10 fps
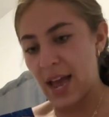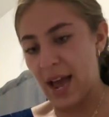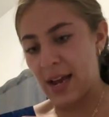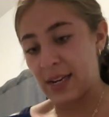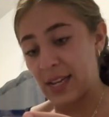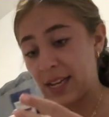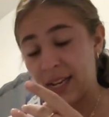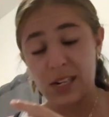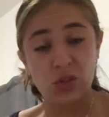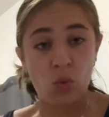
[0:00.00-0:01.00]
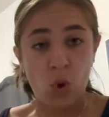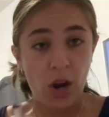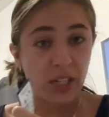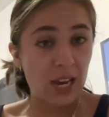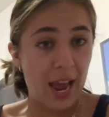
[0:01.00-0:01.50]
and it
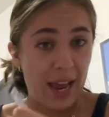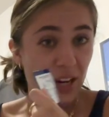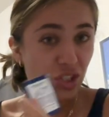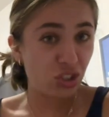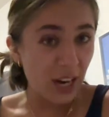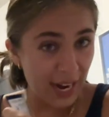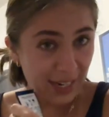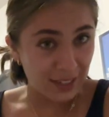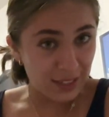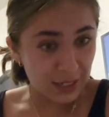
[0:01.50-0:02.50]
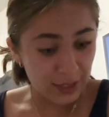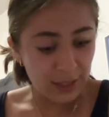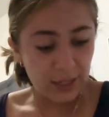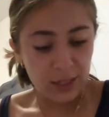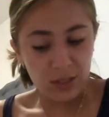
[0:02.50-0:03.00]
worked a treat.
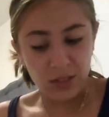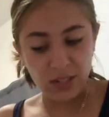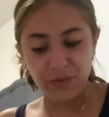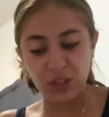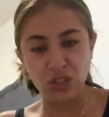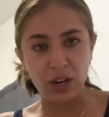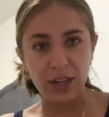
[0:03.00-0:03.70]
So I definitely drank